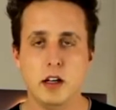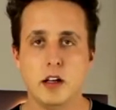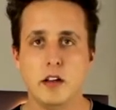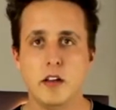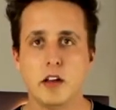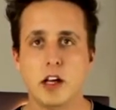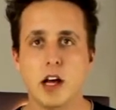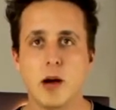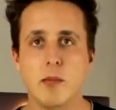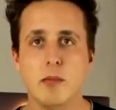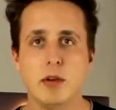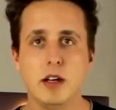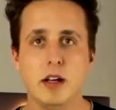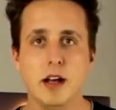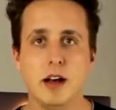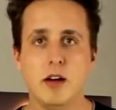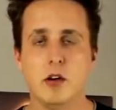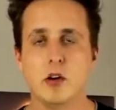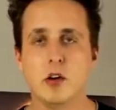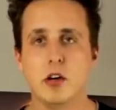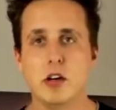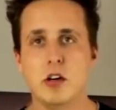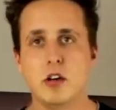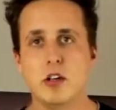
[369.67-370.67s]
the company I
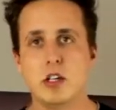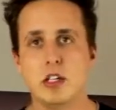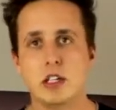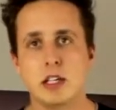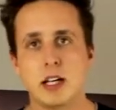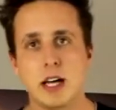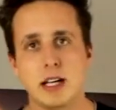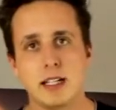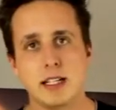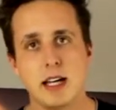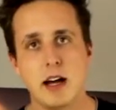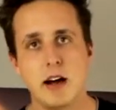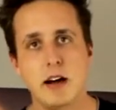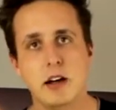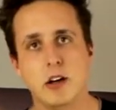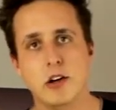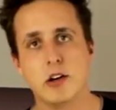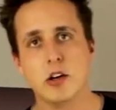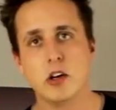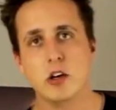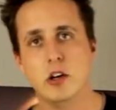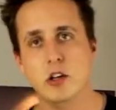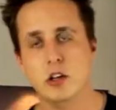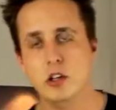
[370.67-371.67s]
order is
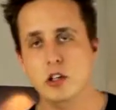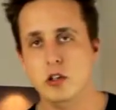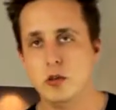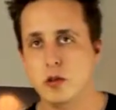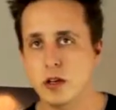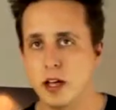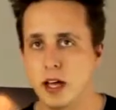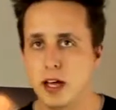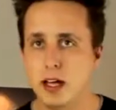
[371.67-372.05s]
casari.co.uk,